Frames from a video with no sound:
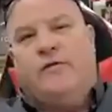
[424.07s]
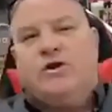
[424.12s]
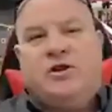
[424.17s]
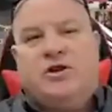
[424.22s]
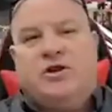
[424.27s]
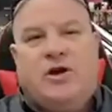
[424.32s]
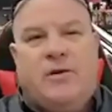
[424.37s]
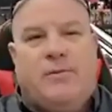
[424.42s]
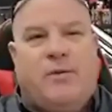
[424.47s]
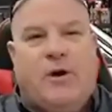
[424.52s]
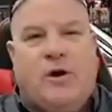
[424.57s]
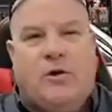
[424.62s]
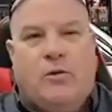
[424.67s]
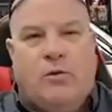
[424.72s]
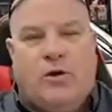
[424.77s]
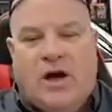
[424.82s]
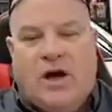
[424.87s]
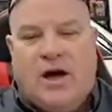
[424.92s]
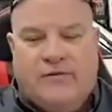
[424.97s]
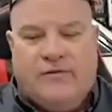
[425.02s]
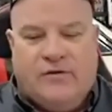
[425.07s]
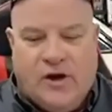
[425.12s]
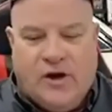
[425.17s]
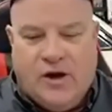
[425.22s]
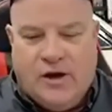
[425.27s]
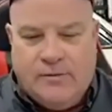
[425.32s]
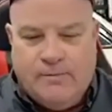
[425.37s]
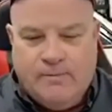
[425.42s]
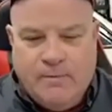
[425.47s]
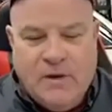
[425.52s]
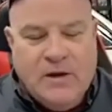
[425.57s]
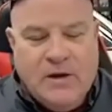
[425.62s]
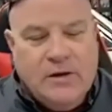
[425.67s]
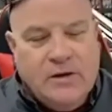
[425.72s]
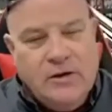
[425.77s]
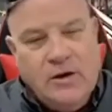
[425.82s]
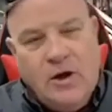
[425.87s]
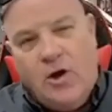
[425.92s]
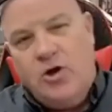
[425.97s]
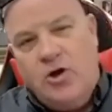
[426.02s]
compared to what I've done,
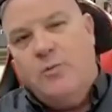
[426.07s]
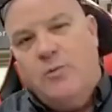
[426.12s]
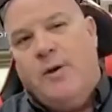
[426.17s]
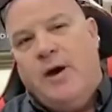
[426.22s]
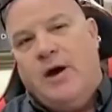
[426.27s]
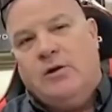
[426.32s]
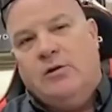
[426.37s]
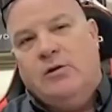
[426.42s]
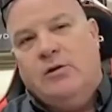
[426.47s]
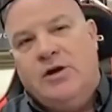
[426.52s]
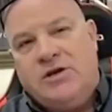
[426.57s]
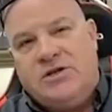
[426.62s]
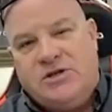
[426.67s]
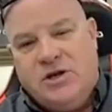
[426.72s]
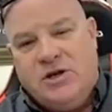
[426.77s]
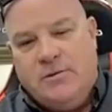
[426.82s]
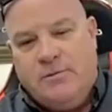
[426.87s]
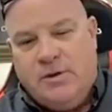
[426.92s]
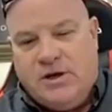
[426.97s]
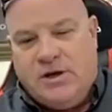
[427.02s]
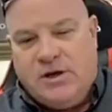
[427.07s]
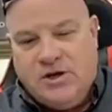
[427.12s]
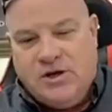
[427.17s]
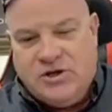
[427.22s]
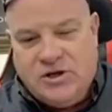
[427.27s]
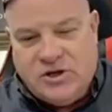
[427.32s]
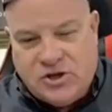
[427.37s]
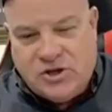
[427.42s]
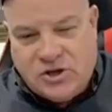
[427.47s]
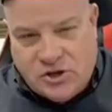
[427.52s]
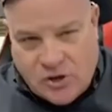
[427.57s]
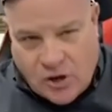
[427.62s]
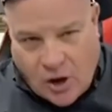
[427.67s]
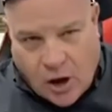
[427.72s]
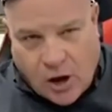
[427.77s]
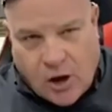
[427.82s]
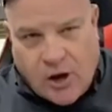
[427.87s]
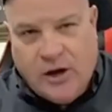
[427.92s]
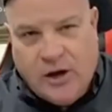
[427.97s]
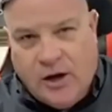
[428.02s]
no, you better listen, because it
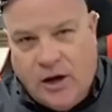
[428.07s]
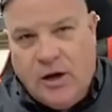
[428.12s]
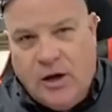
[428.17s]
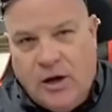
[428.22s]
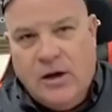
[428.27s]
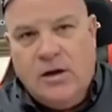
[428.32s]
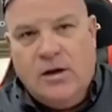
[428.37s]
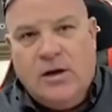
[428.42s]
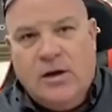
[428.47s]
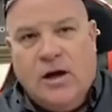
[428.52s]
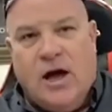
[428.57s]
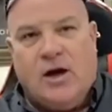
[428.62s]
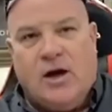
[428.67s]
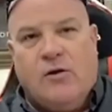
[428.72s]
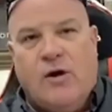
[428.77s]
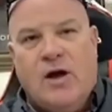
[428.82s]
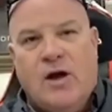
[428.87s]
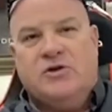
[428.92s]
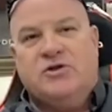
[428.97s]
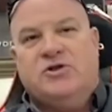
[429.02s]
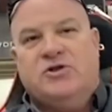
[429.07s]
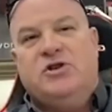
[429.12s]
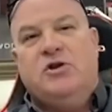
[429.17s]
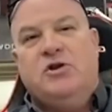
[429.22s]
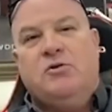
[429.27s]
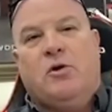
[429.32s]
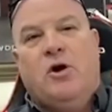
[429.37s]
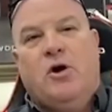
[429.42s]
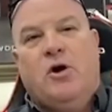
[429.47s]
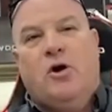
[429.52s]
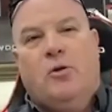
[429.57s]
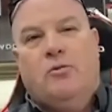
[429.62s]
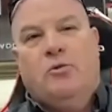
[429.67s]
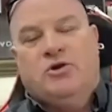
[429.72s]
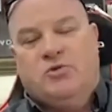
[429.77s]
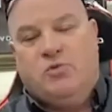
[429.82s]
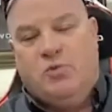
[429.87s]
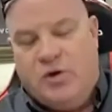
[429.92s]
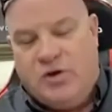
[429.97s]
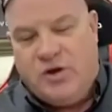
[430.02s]
started at ground zero was
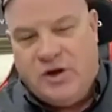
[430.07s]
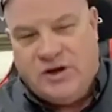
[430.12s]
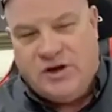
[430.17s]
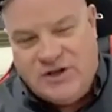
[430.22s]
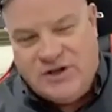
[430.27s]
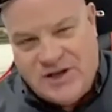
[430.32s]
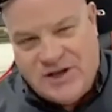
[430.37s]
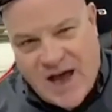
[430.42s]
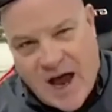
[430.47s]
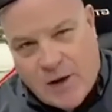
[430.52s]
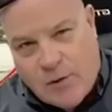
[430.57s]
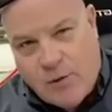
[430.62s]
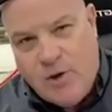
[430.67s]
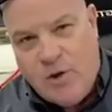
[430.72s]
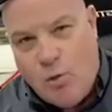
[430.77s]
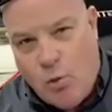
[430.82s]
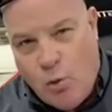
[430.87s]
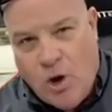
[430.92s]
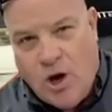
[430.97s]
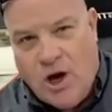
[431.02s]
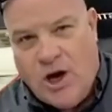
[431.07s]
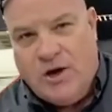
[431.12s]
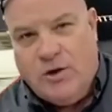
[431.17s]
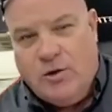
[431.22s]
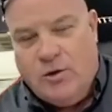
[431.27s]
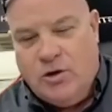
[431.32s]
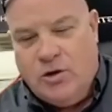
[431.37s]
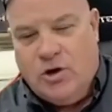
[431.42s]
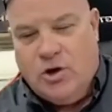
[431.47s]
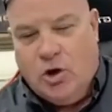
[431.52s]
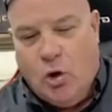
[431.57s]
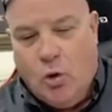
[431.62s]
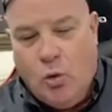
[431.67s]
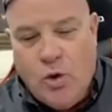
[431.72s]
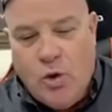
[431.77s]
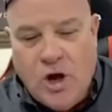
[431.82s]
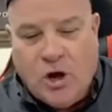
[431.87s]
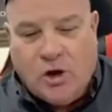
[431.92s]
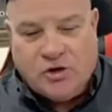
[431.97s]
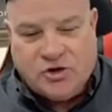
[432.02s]
with exactly what we
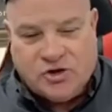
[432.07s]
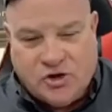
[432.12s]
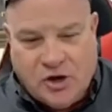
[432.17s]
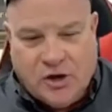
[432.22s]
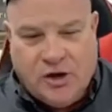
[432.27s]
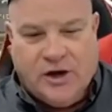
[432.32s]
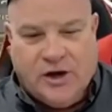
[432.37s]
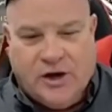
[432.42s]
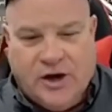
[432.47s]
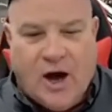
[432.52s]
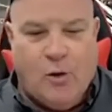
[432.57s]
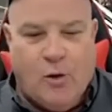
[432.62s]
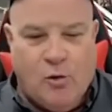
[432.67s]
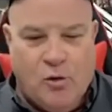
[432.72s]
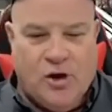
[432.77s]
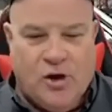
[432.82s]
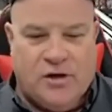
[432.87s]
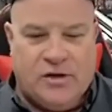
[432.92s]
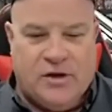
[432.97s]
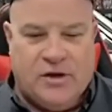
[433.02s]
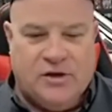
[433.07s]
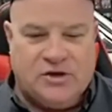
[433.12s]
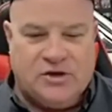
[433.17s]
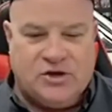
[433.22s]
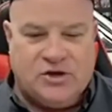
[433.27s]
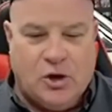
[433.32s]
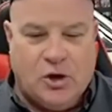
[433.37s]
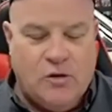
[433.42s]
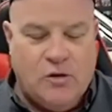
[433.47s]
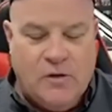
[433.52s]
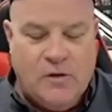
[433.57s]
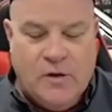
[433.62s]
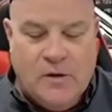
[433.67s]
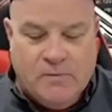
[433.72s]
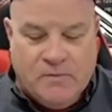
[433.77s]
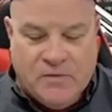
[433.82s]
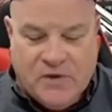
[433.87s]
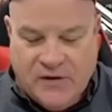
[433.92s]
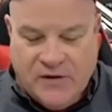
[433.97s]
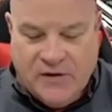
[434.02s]
all started out with. And so
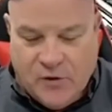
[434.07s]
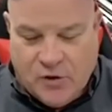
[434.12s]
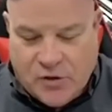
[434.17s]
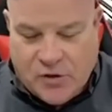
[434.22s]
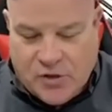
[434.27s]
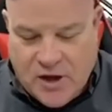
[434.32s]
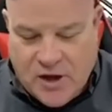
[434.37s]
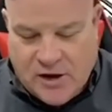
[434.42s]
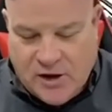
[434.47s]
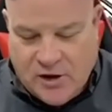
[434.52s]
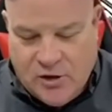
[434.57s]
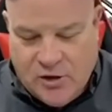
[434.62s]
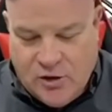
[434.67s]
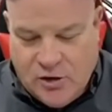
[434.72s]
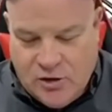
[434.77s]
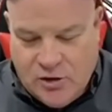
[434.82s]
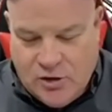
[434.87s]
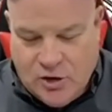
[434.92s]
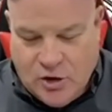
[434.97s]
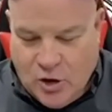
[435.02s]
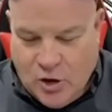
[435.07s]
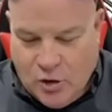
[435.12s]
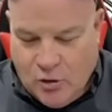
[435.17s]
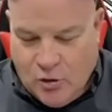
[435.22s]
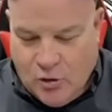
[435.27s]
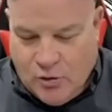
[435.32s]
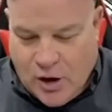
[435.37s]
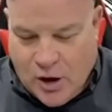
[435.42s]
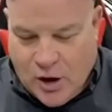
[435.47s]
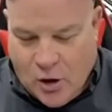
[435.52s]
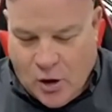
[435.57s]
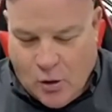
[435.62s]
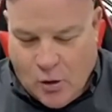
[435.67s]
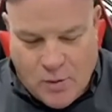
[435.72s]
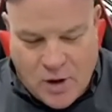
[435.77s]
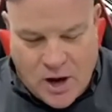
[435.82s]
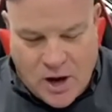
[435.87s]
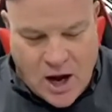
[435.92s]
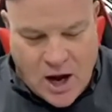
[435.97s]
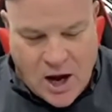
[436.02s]
if you're thinking, oh
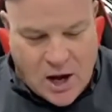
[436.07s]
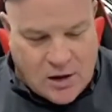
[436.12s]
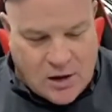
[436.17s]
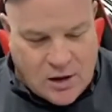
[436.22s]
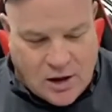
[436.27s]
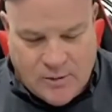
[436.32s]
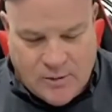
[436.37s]
man, I mean,